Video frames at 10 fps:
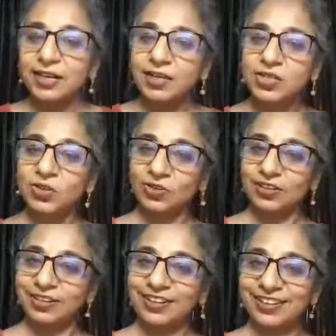So
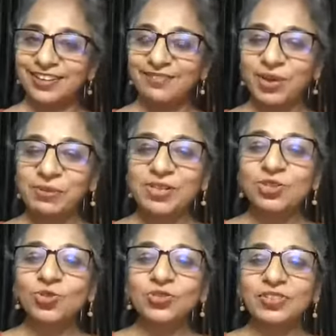when we
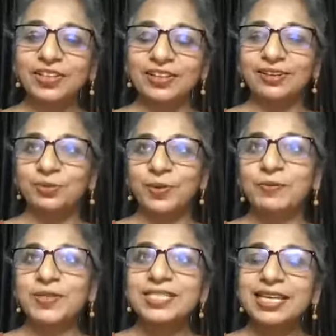do, when we
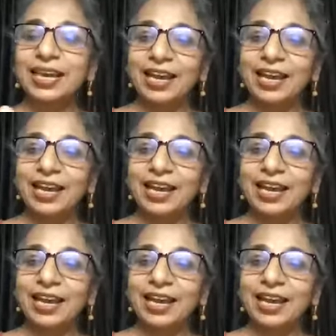see,